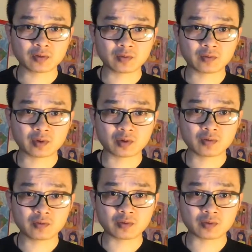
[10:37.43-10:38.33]
Phone
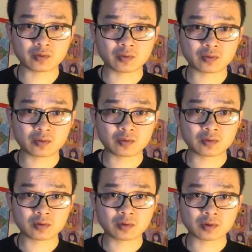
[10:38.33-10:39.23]
Fu.
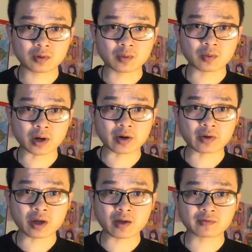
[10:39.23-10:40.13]
I know
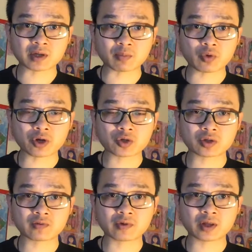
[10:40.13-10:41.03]
you have some question
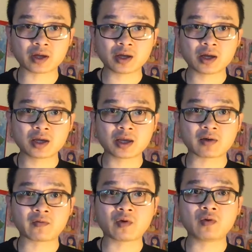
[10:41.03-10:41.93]
over there.
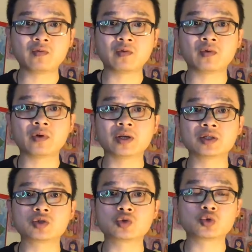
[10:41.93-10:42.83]
Yeah, phone Fu
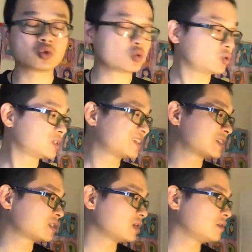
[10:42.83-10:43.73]
is
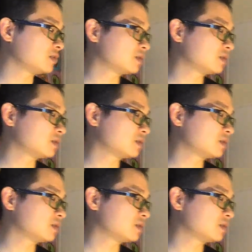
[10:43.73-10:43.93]
216,